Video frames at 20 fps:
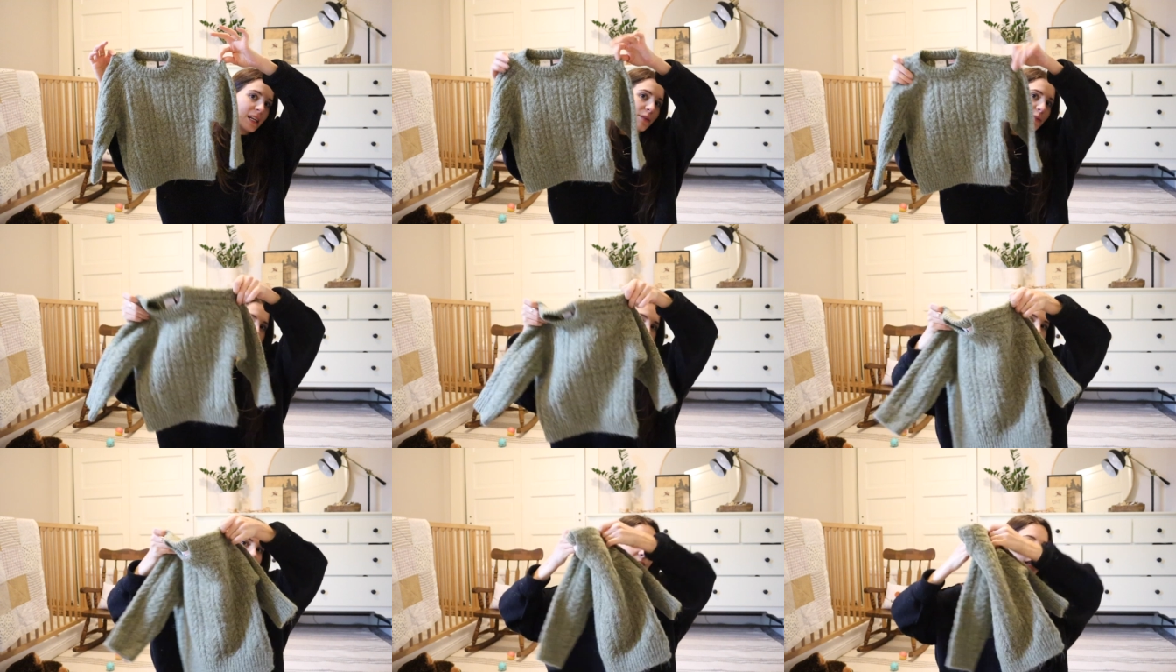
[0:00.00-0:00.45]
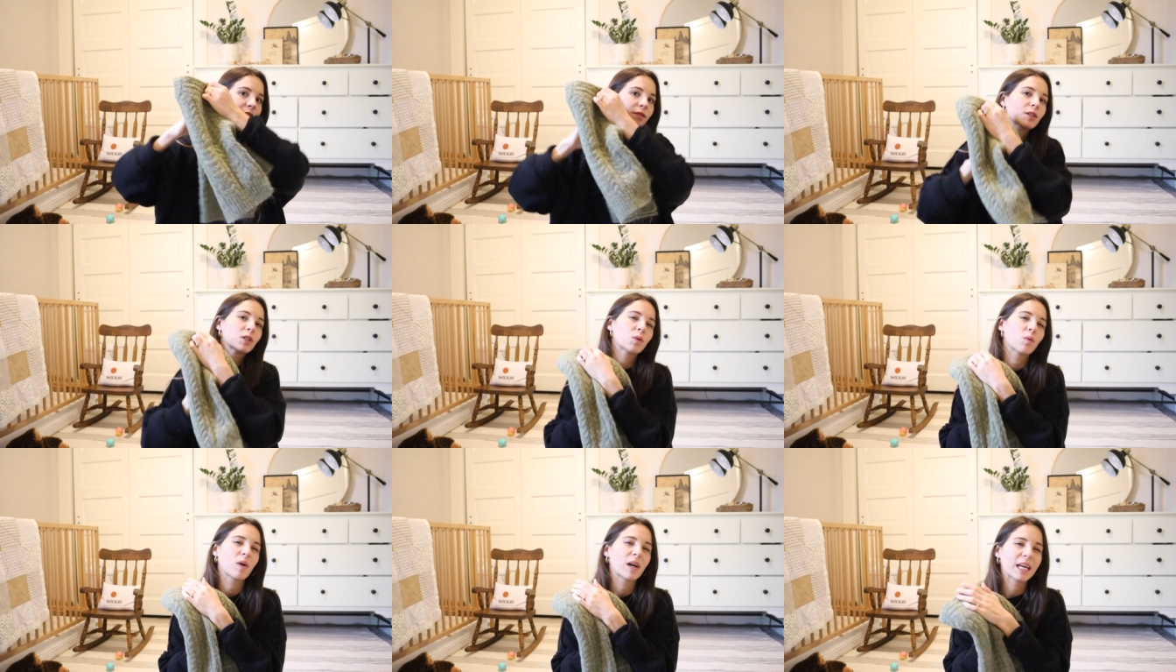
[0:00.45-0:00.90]
and it was on sale
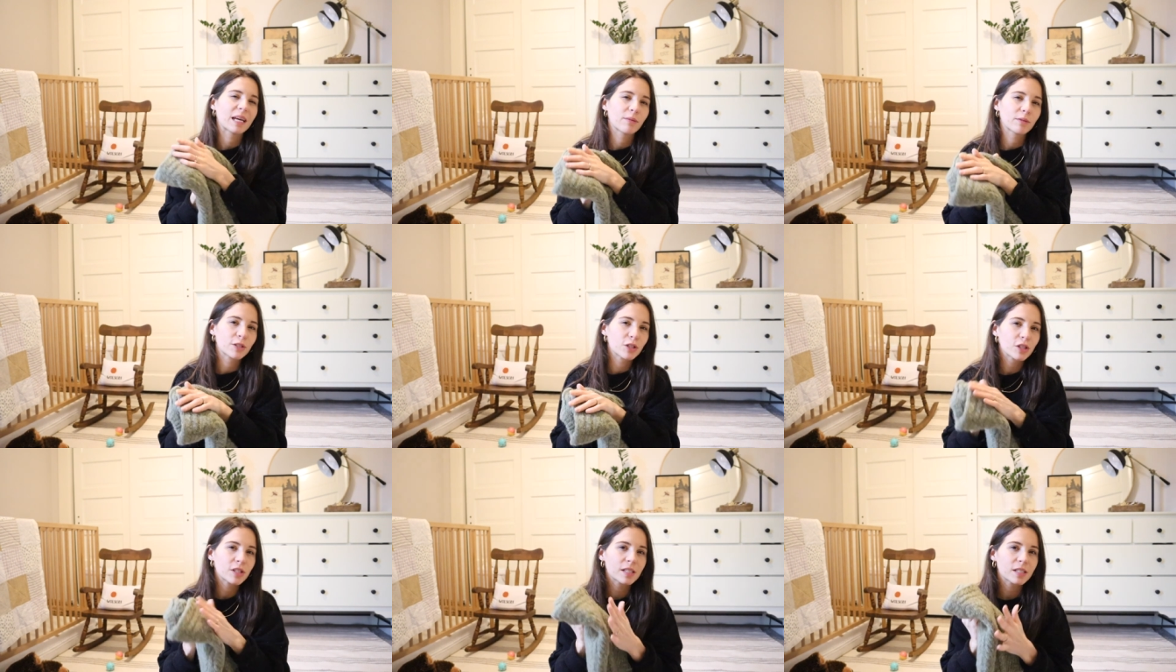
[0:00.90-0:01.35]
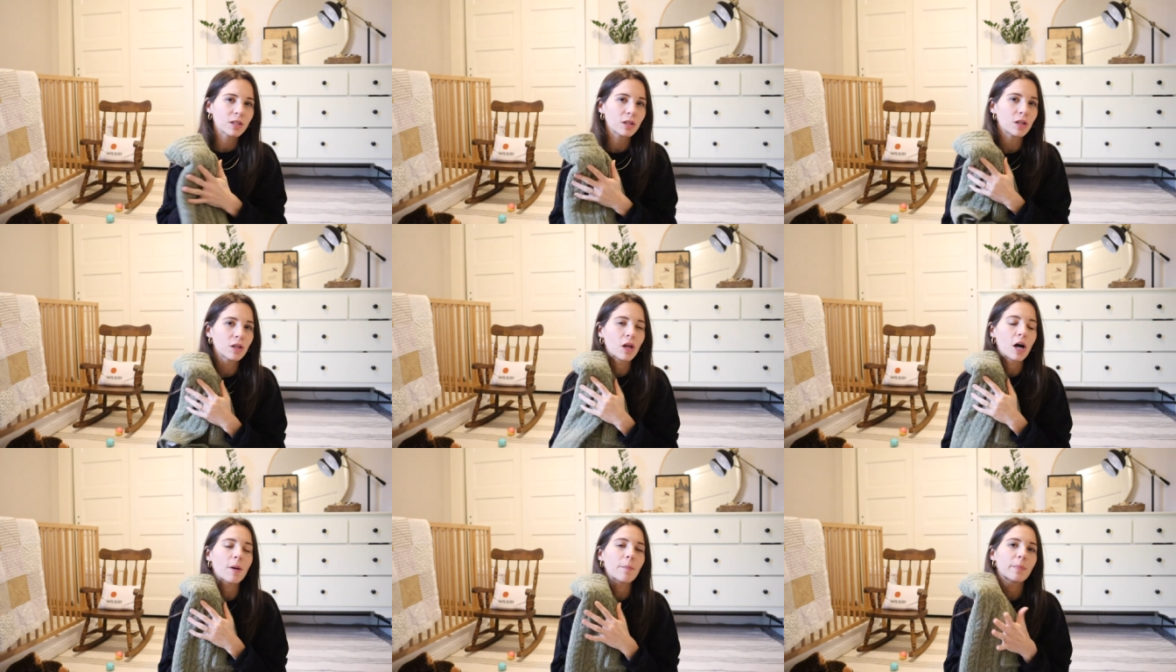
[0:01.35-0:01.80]
for 20, which is still
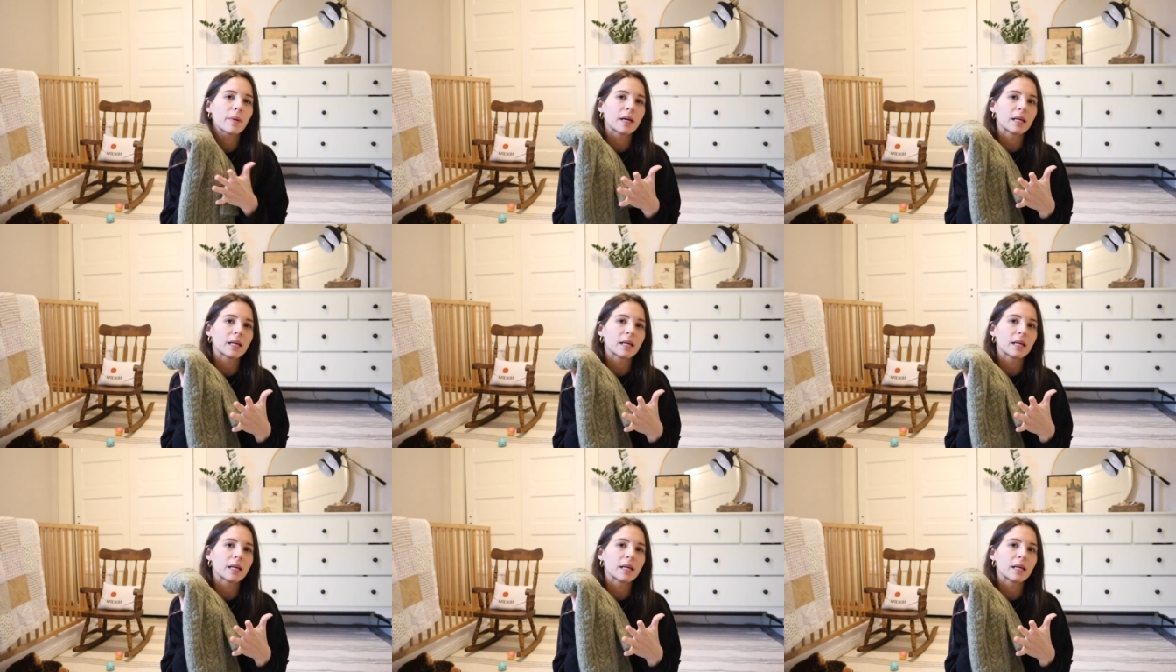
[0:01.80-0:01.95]
a lot,